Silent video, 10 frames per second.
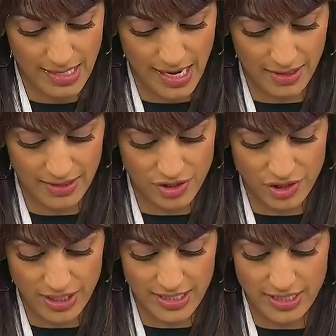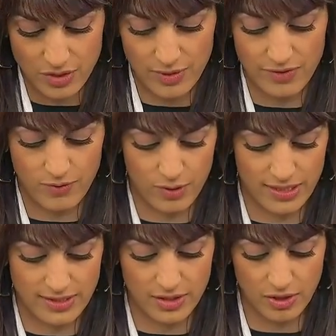LSGE 24
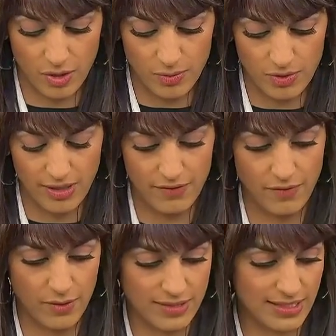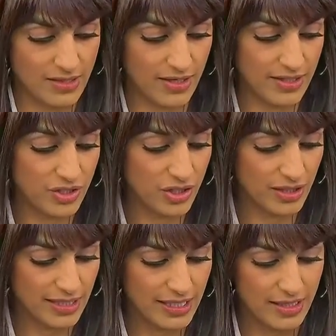is global and focuses on
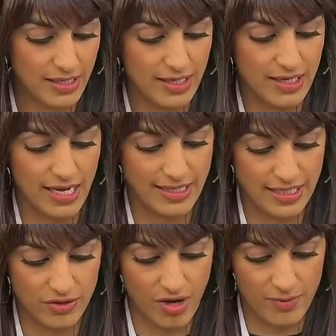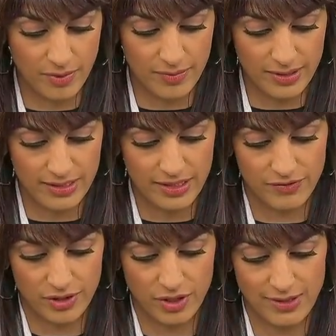agility and interoperability
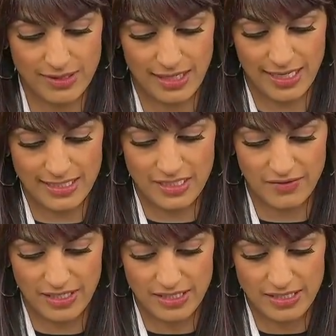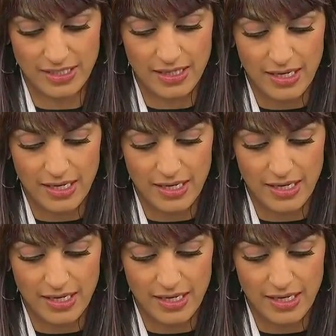for U.S. led activities.